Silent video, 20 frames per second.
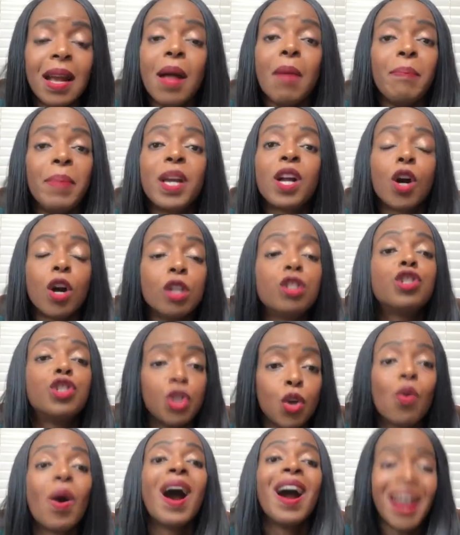because
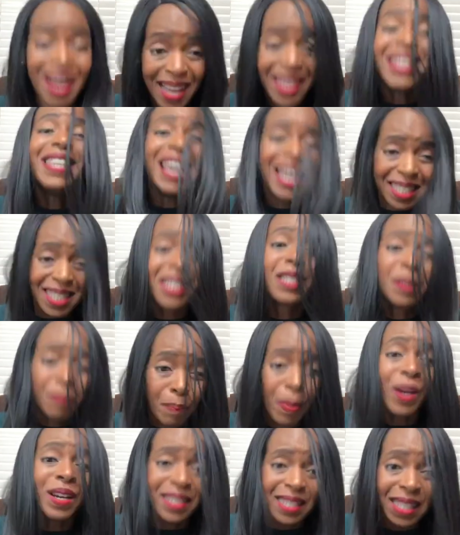you are a yes
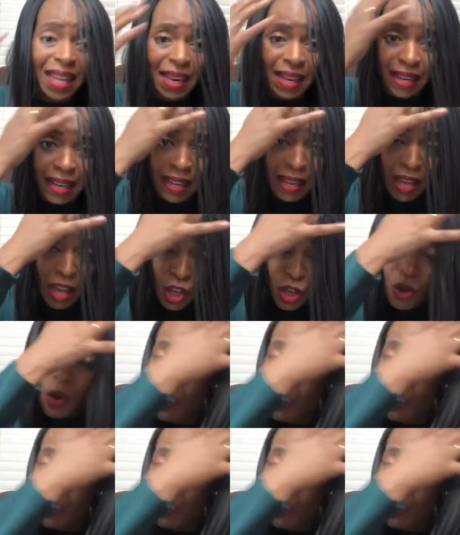person. You're